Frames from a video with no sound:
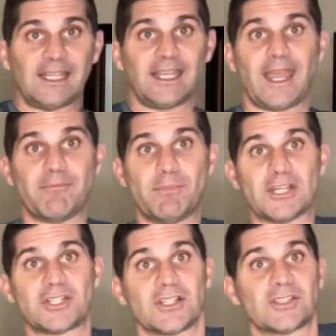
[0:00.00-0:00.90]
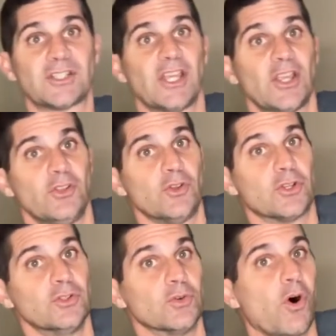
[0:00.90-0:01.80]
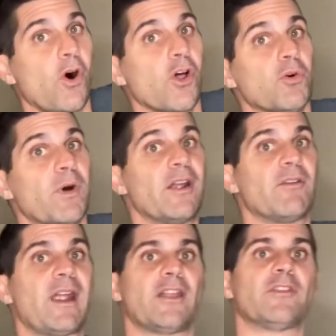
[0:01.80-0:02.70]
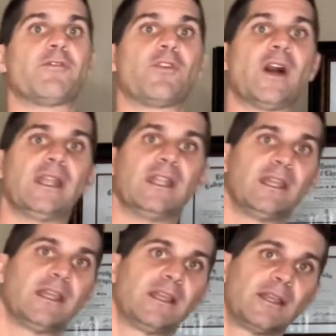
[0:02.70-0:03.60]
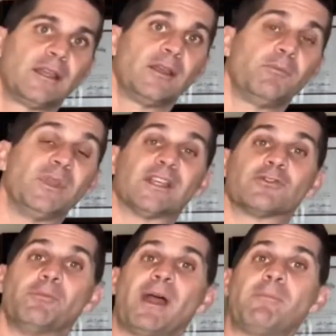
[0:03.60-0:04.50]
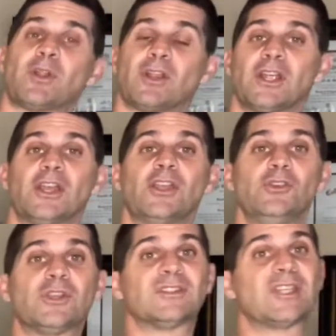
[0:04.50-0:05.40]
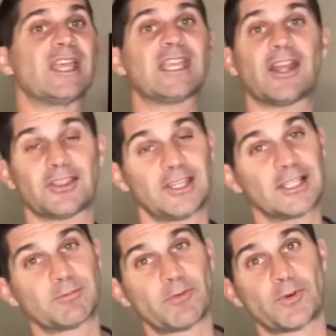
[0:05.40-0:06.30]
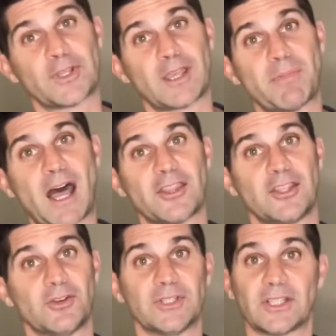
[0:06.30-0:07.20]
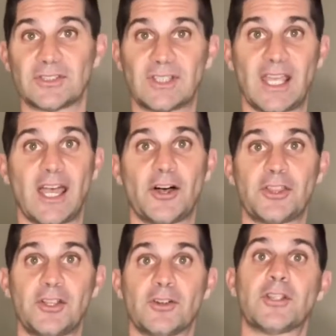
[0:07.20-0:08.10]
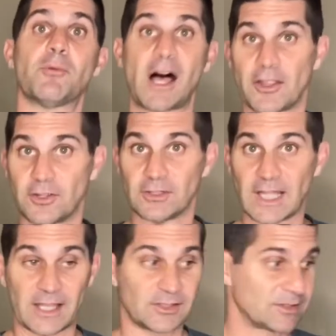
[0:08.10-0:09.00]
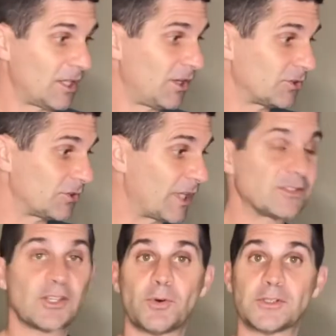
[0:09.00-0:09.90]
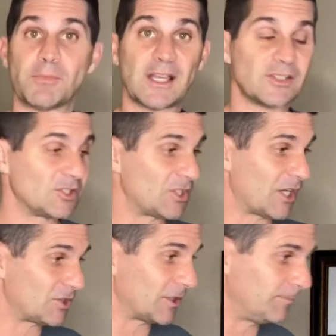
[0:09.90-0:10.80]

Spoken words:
ambitious, you can do all the way around the front. Because remember, you could take care of things before they bother you, and they'll stay healthier and they'll bother you less. So that's always my suggestion.